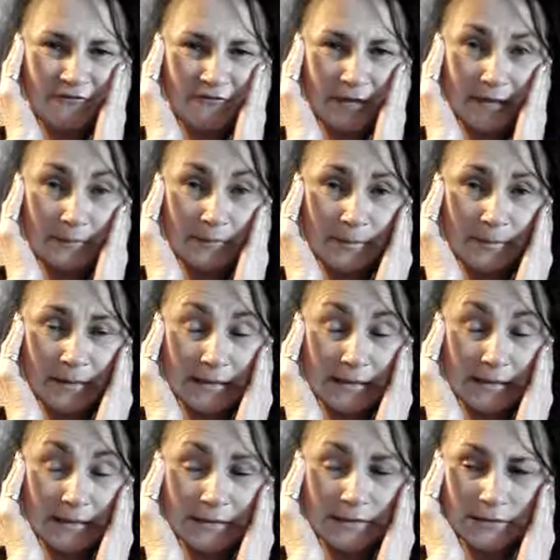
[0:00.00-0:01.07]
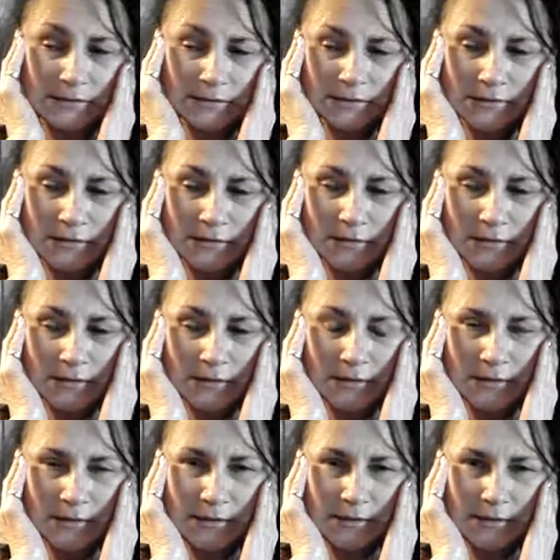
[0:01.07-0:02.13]
frame of mind
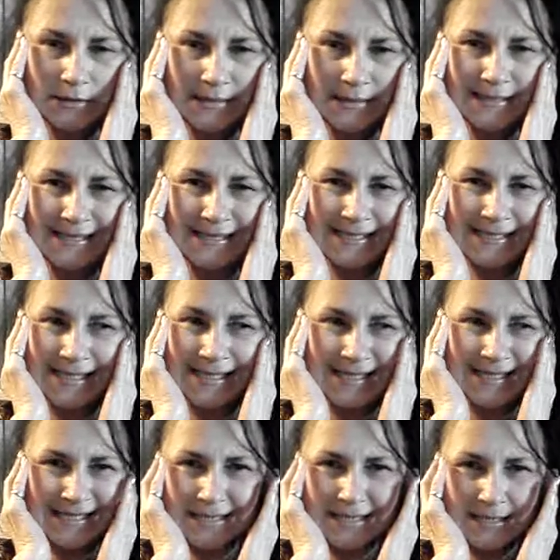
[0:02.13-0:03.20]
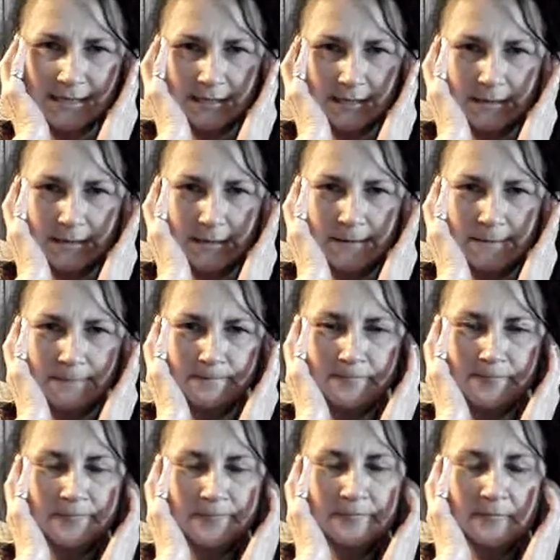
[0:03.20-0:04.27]
and it's instantly
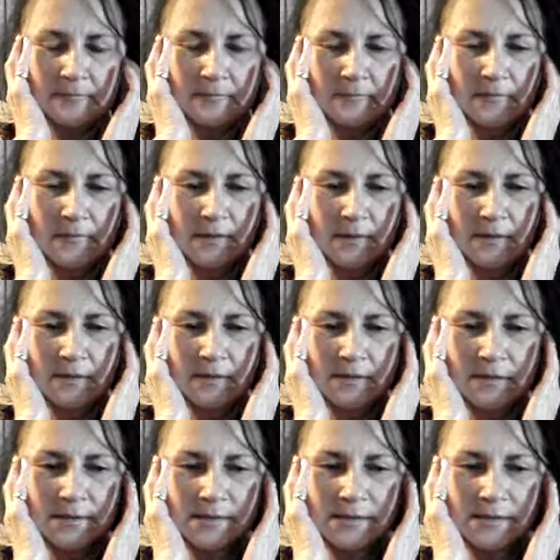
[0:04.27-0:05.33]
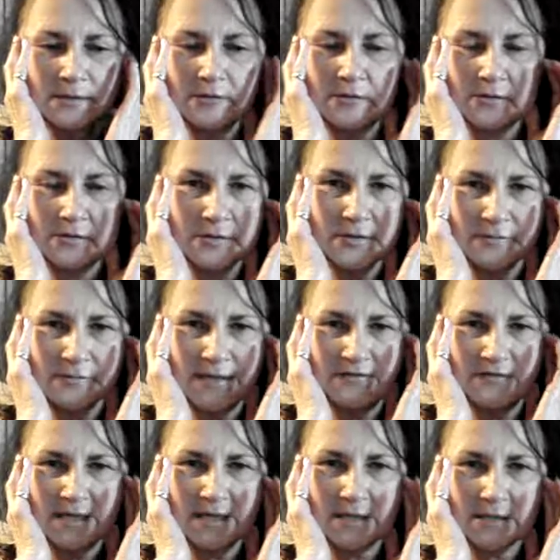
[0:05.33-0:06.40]
it's those three
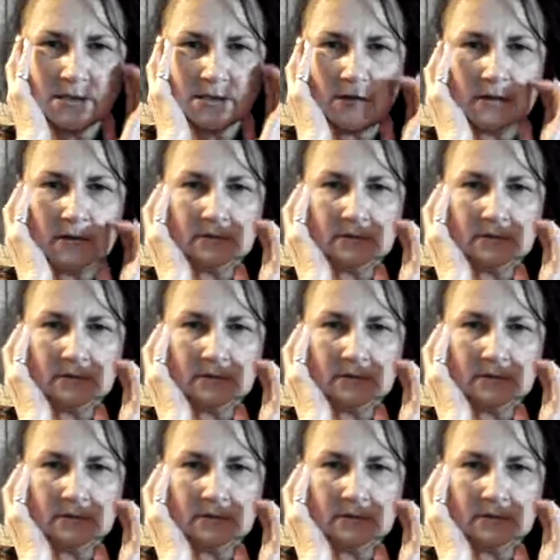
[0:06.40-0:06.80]
things.